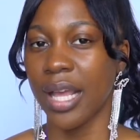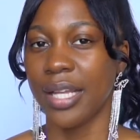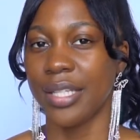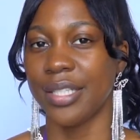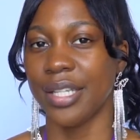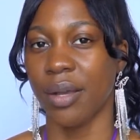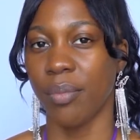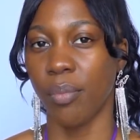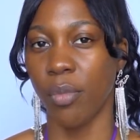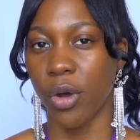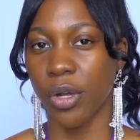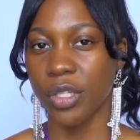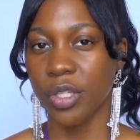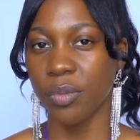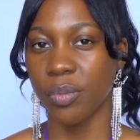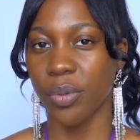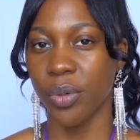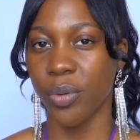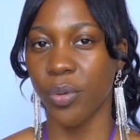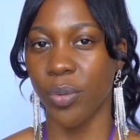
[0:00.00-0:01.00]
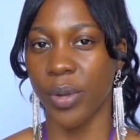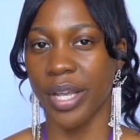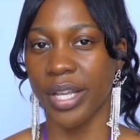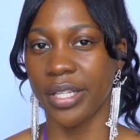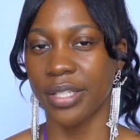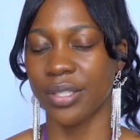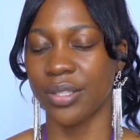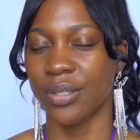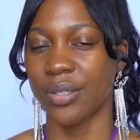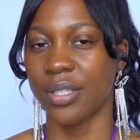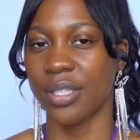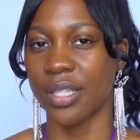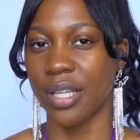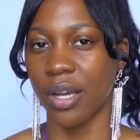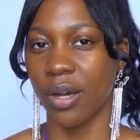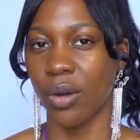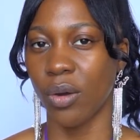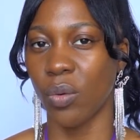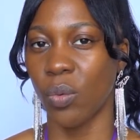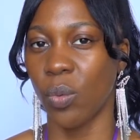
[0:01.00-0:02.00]
There are multiple ways to
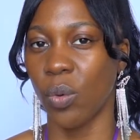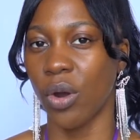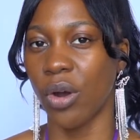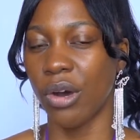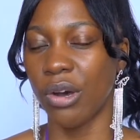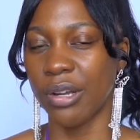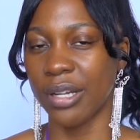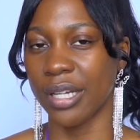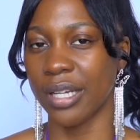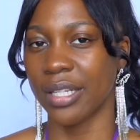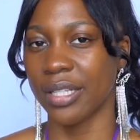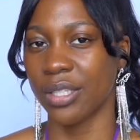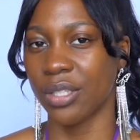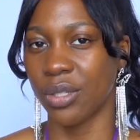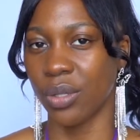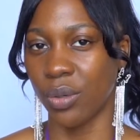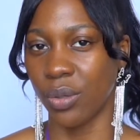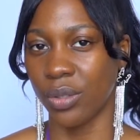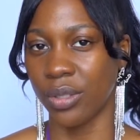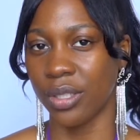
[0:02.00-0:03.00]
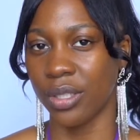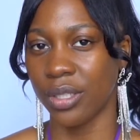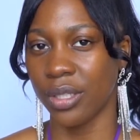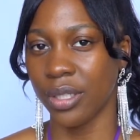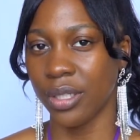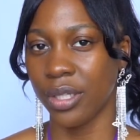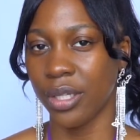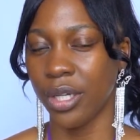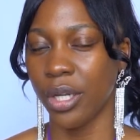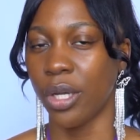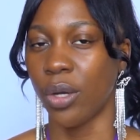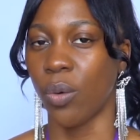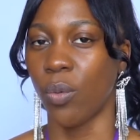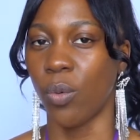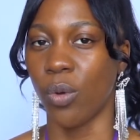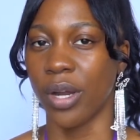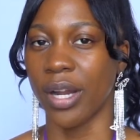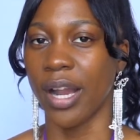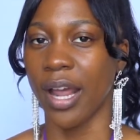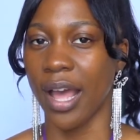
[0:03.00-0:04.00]
tell what undertone
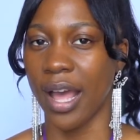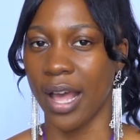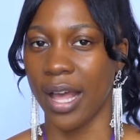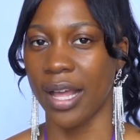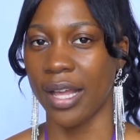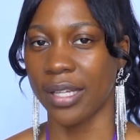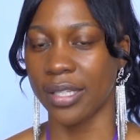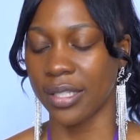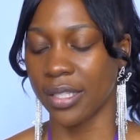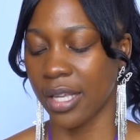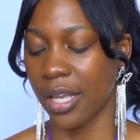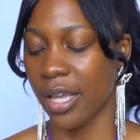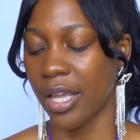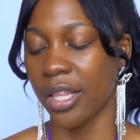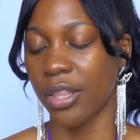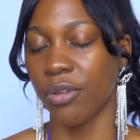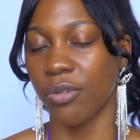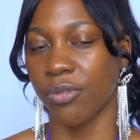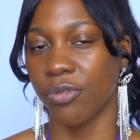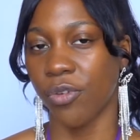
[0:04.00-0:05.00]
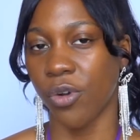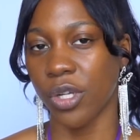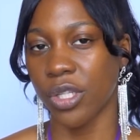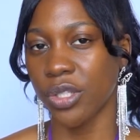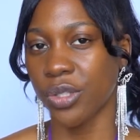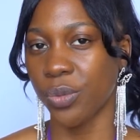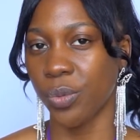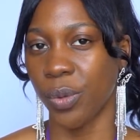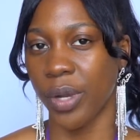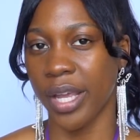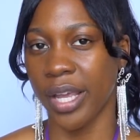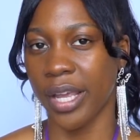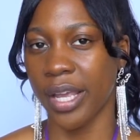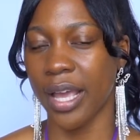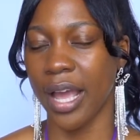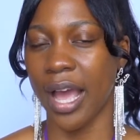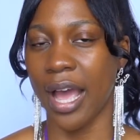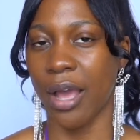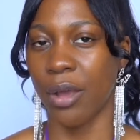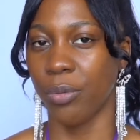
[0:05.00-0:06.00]
one has. The first
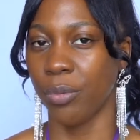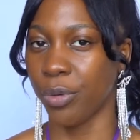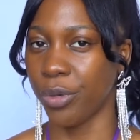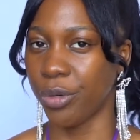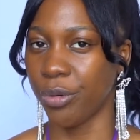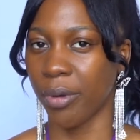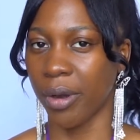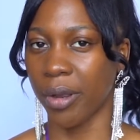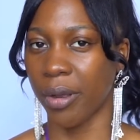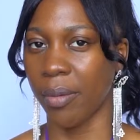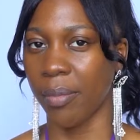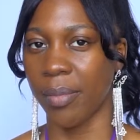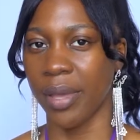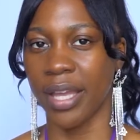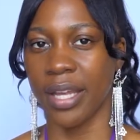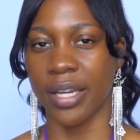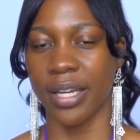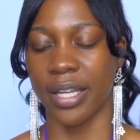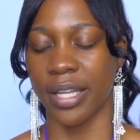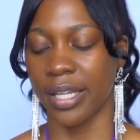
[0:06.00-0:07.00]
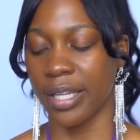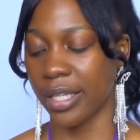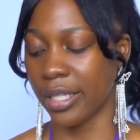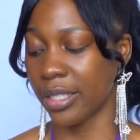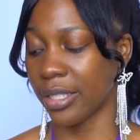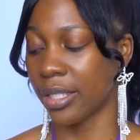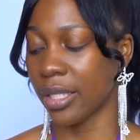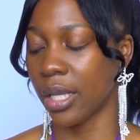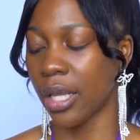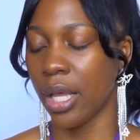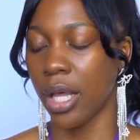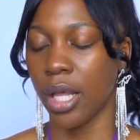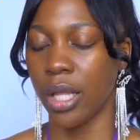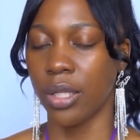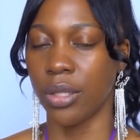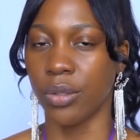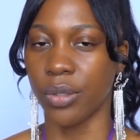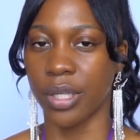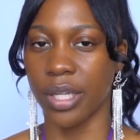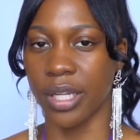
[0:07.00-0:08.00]
way I would recommend is
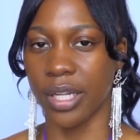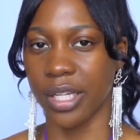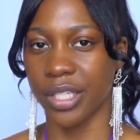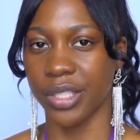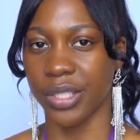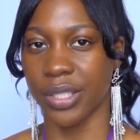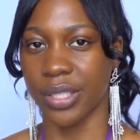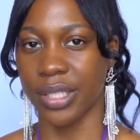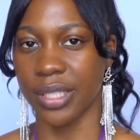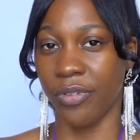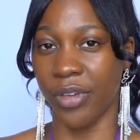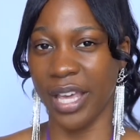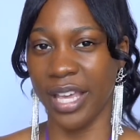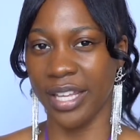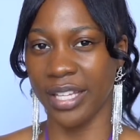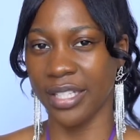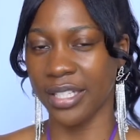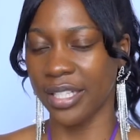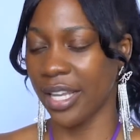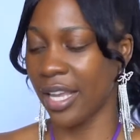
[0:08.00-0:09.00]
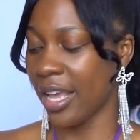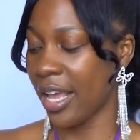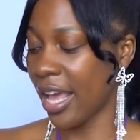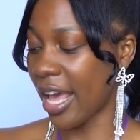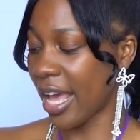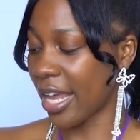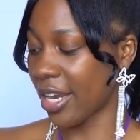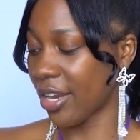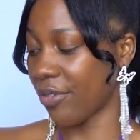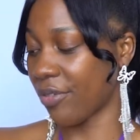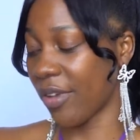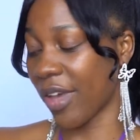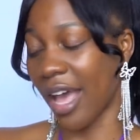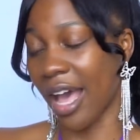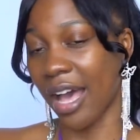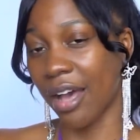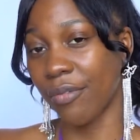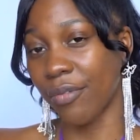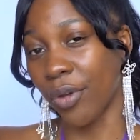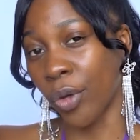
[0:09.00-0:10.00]
looking at your vein, and if you
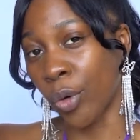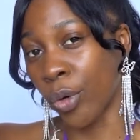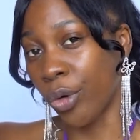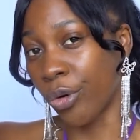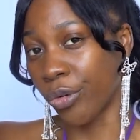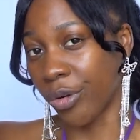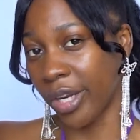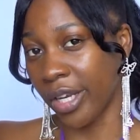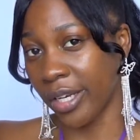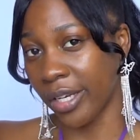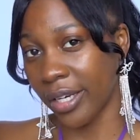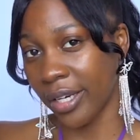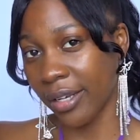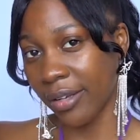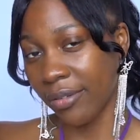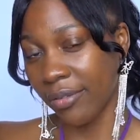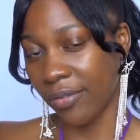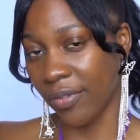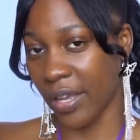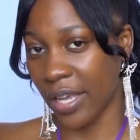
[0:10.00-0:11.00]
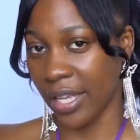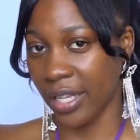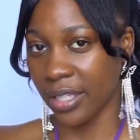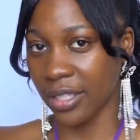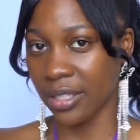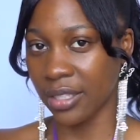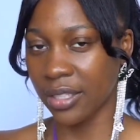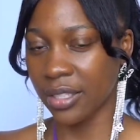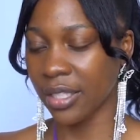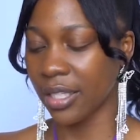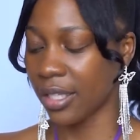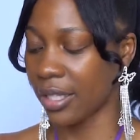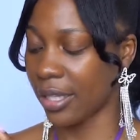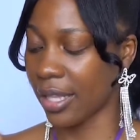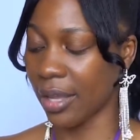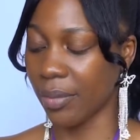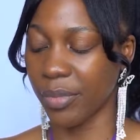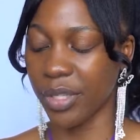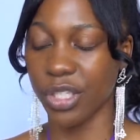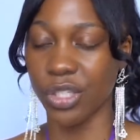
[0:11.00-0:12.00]
have green veins,
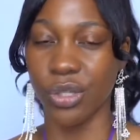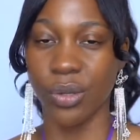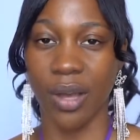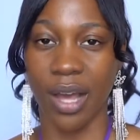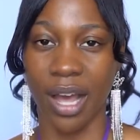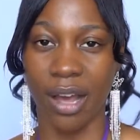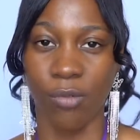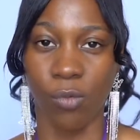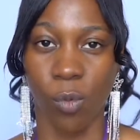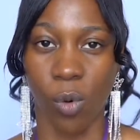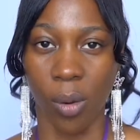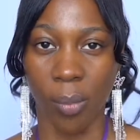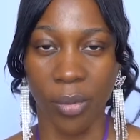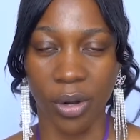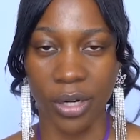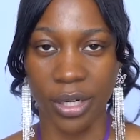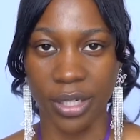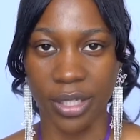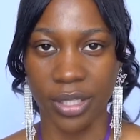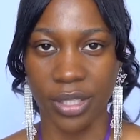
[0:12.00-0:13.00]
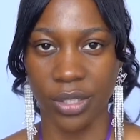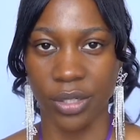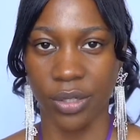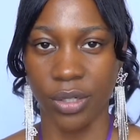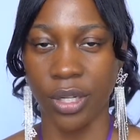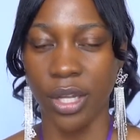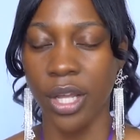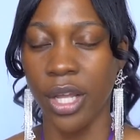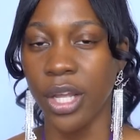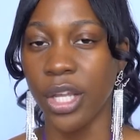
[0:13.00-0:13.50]
that means you have warm undertone.